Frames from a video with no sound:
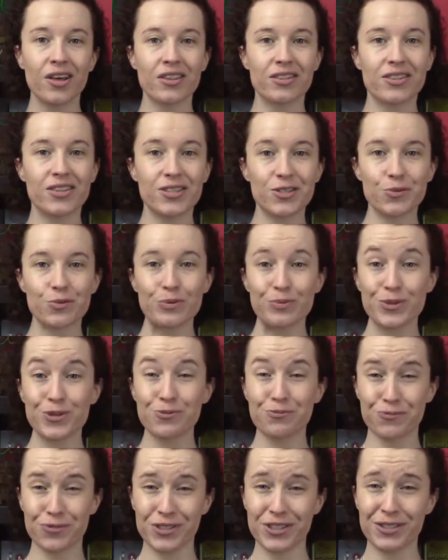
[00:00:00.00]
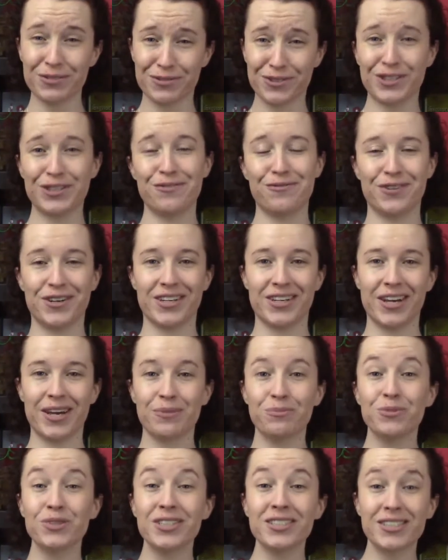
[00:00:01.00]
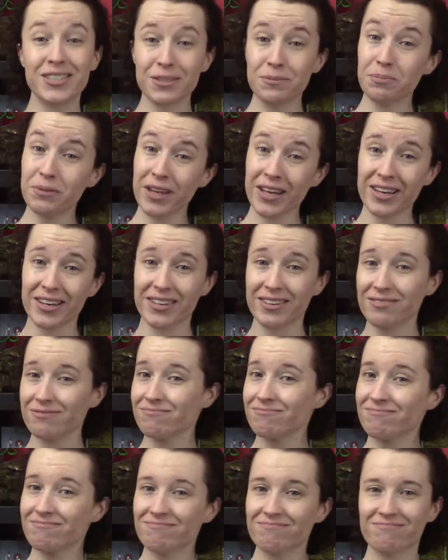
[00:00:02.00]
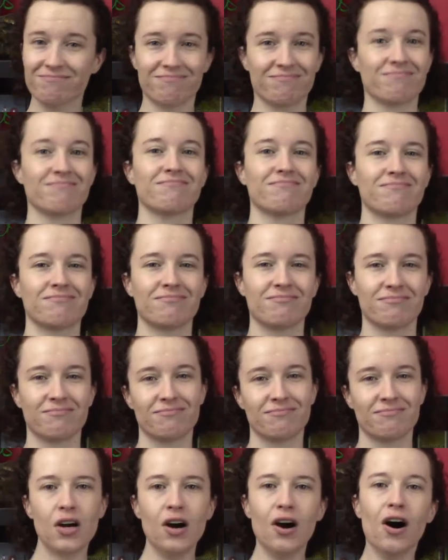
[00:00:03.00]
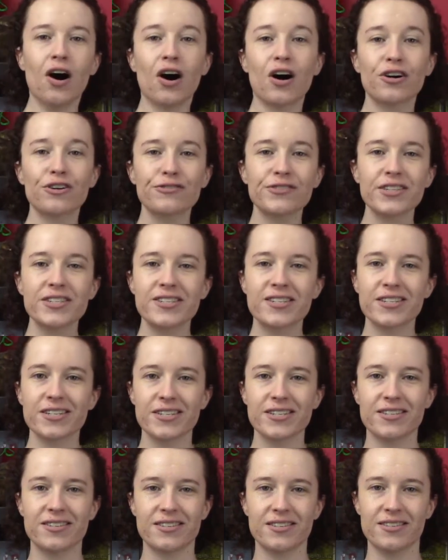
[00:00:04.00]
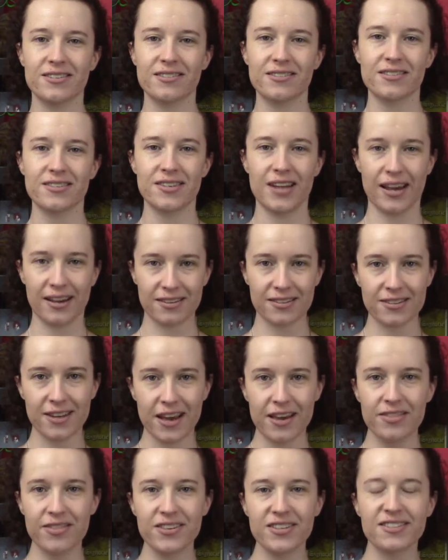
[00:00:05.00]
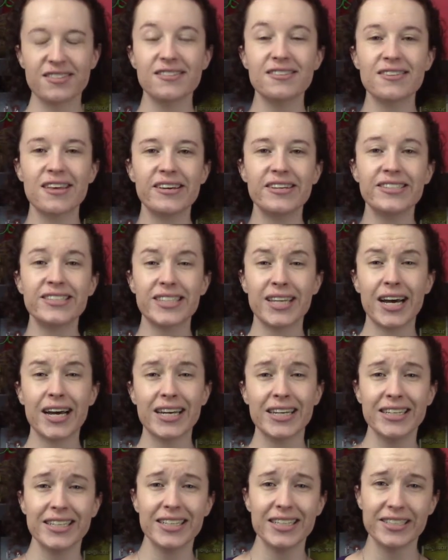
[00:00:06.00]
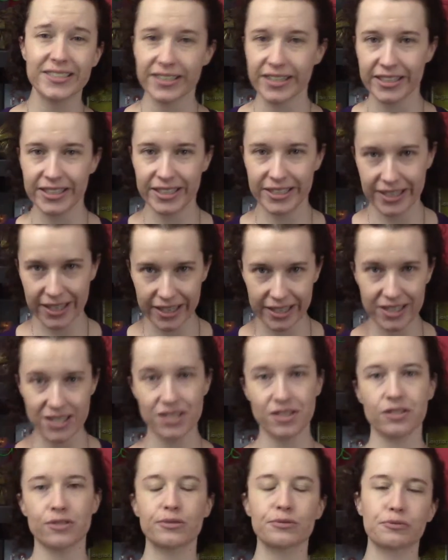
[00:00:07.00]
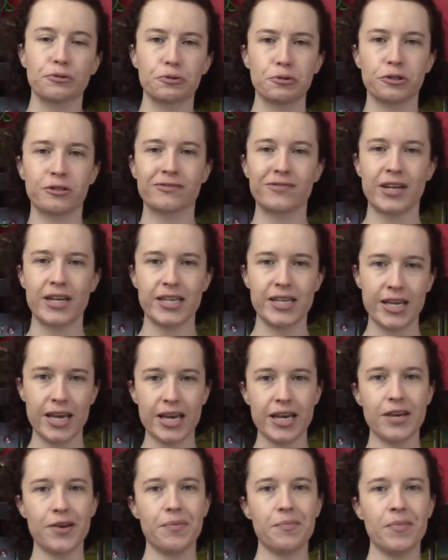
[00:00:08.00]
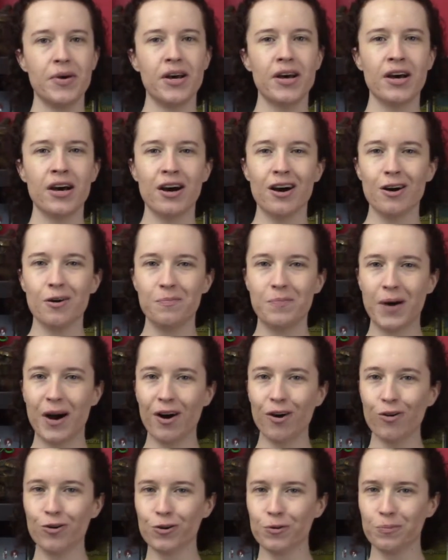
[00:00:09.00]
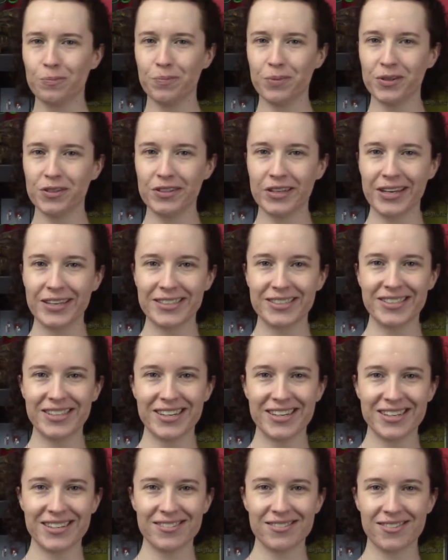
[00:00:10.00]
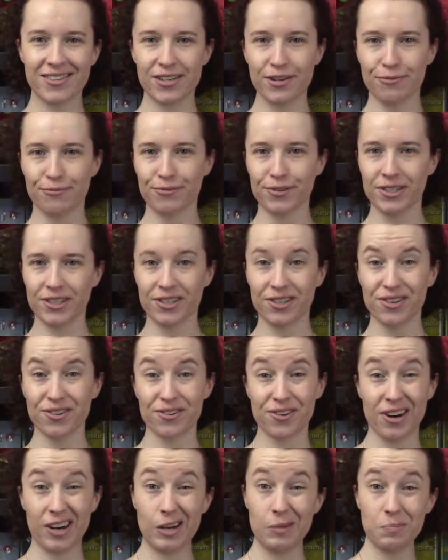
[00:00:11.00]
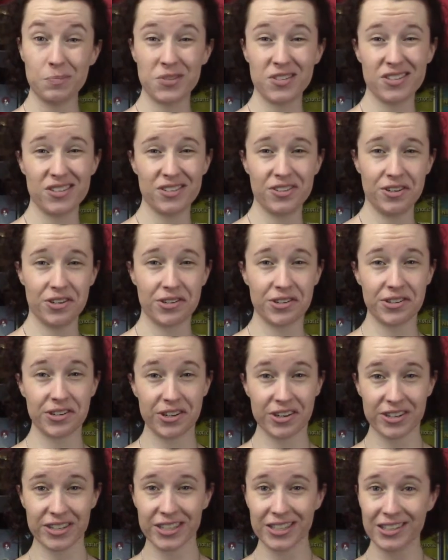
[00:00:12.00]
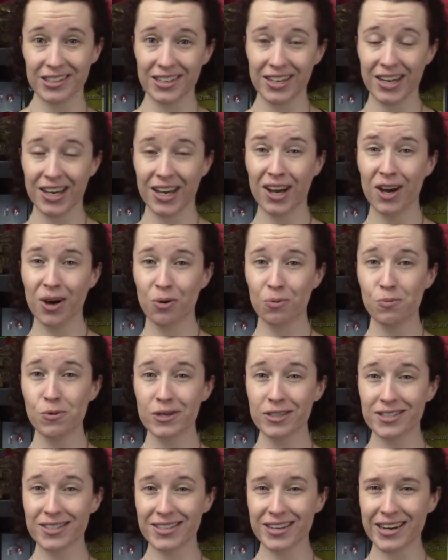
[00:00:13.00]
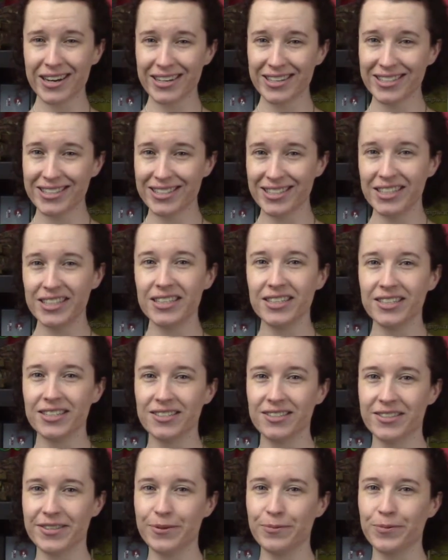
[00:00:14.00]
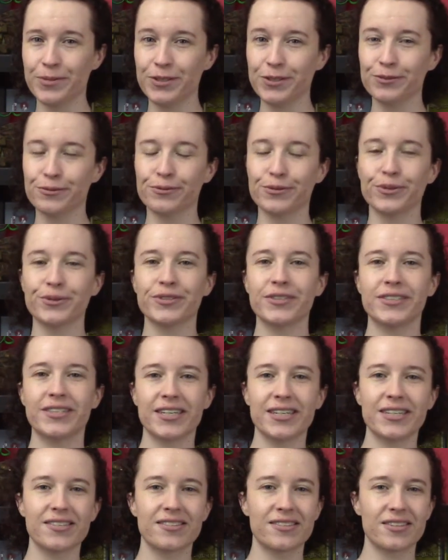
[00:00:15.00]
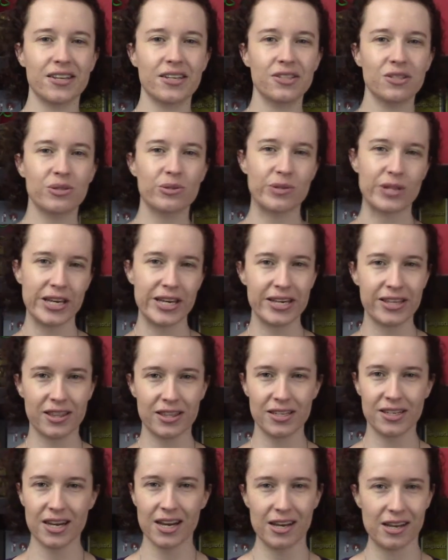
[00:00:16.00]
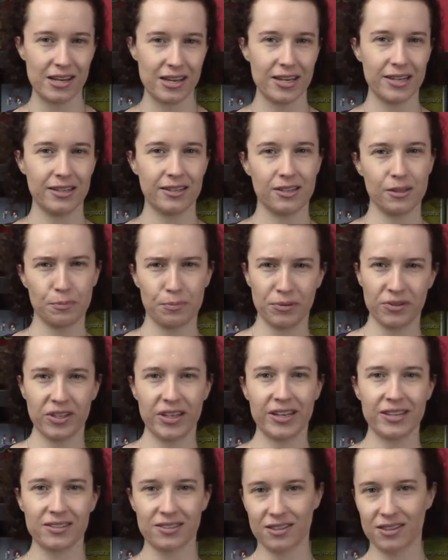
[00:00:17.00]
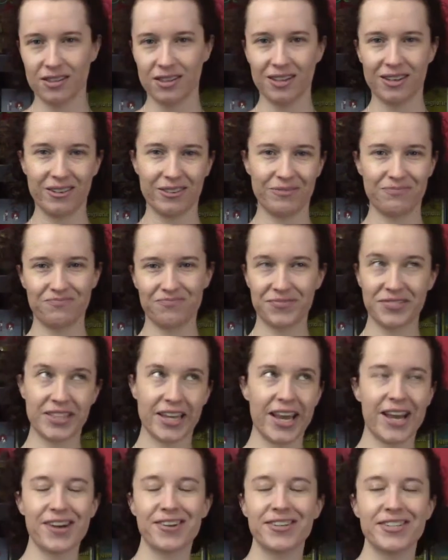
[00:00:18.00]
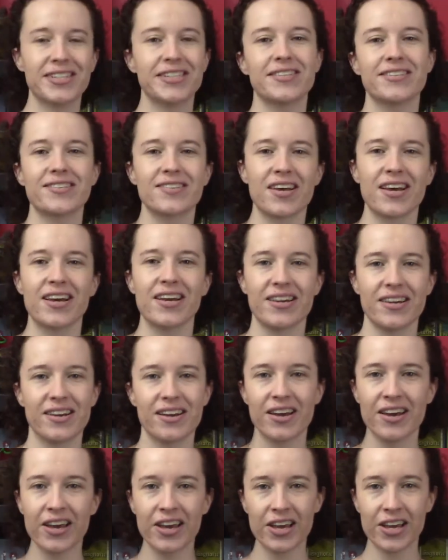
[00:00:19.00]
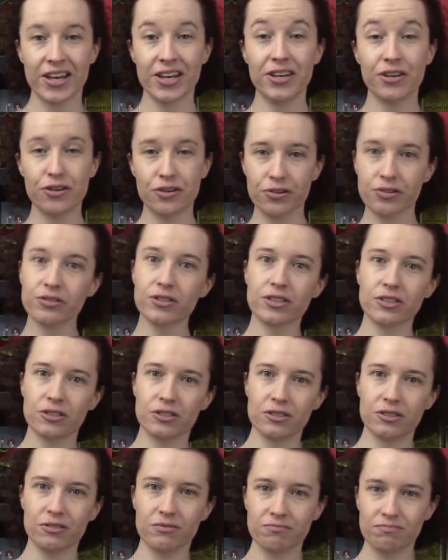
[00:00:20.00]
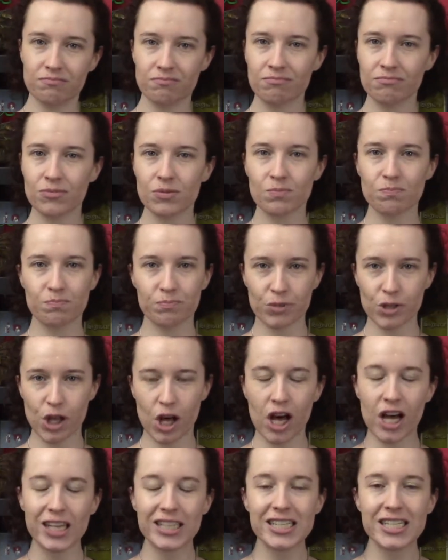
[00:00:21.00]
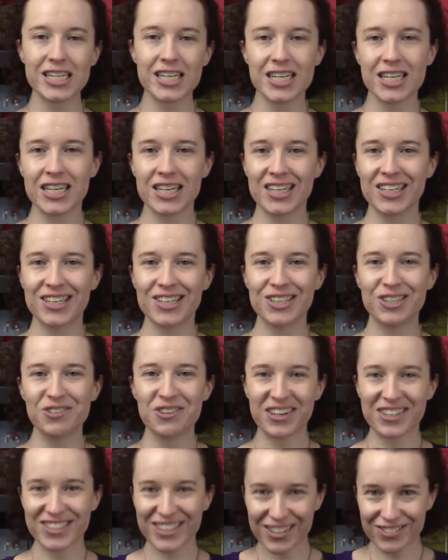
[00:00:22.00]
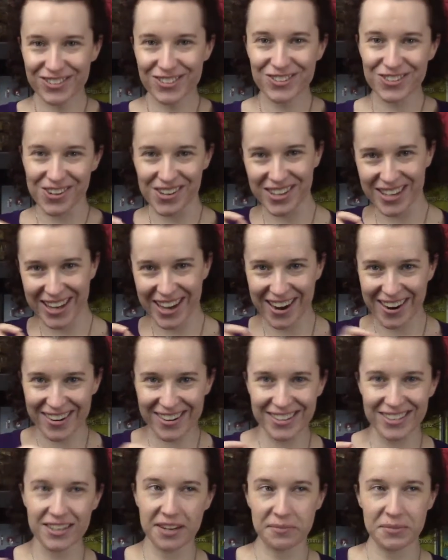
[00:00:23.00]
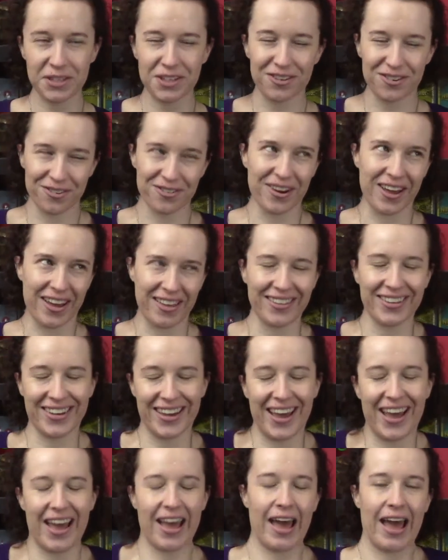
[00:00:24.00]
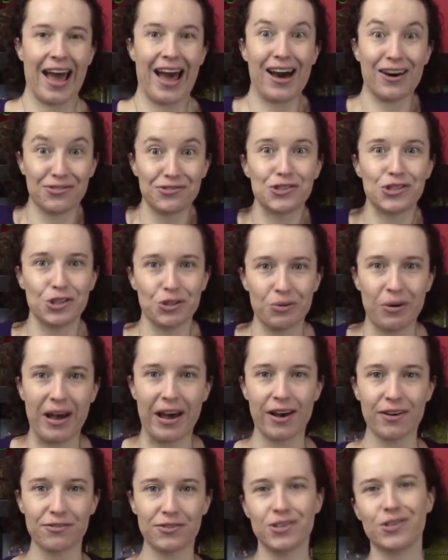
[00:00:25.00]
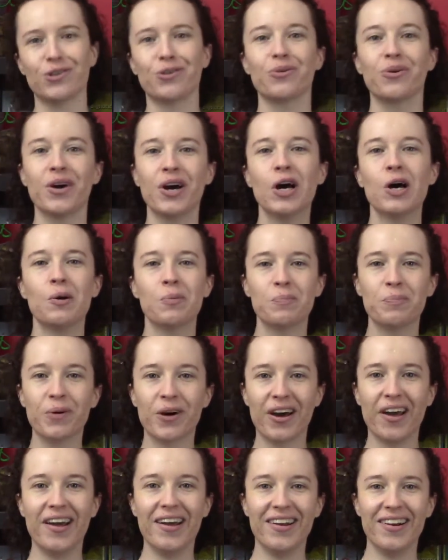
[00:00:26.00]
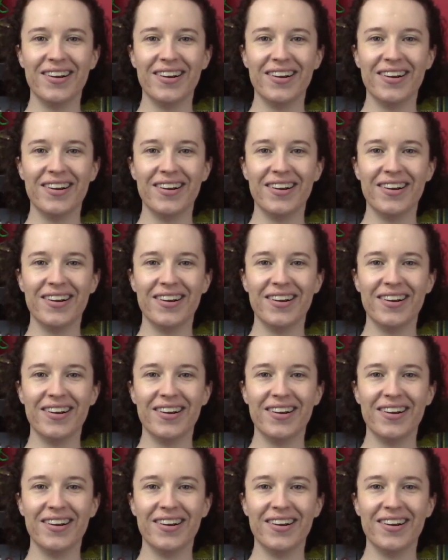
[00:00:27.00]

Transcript: This one was really, really fun, and we did play it. Harvest Dice is next, and this is a tiny, tiny, tiny little roll and write game about planting different crops in your garden. What's kind of neat is that when you roll the dice and you take the die to plant the carrot, say, in your little plot, you actually have to draw the carrot in. I mean, you don't like have to, but